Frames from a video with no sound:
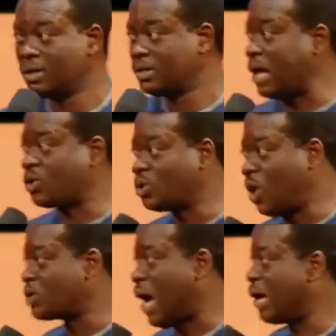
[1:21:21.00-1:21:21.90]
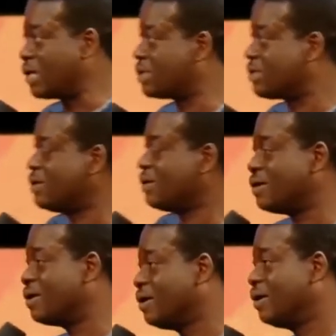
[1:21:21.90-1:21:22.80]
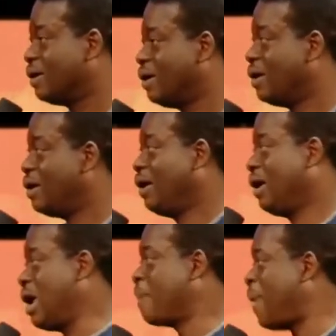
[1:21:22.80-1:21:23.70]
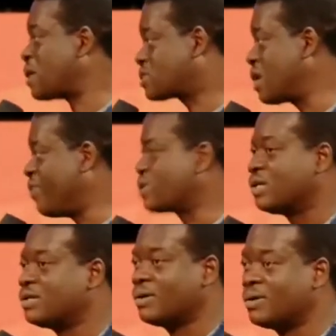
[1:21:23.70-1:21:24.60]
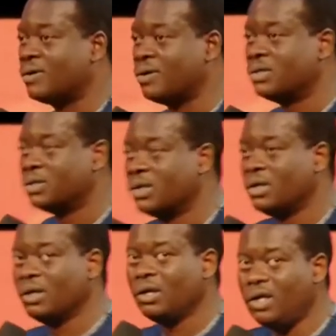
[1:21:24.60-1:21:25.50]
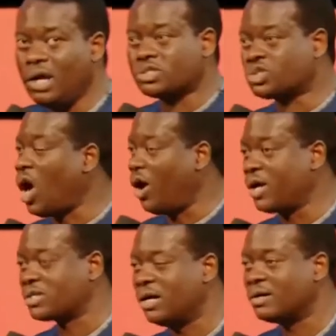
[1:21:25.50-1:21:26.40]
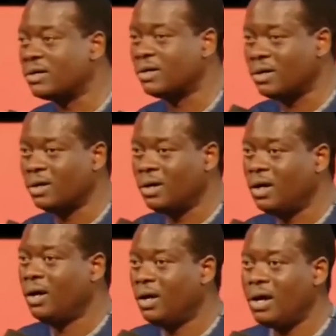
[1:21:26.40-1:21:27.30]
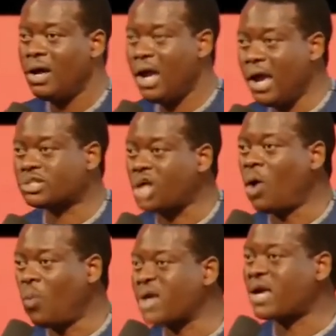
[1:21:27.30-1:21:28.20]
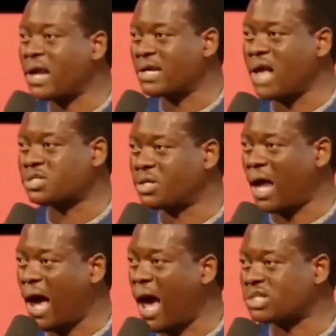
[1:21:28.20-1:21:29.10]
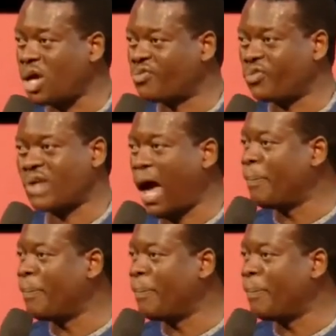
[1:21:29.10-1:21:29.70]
that could not hide it. He perceived it. He saw it. He saw wickedness in the heart of their